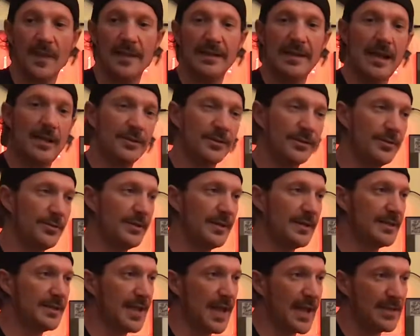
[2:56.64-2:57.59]
Now let's do the
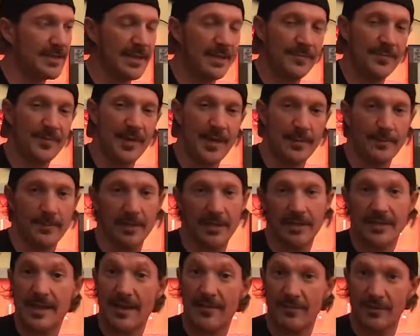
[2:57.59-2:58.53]
exact same thing, but
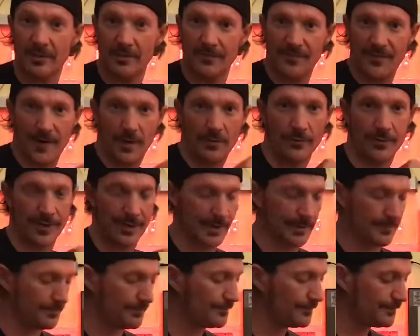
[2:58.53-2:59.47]
let's have a little fun with it.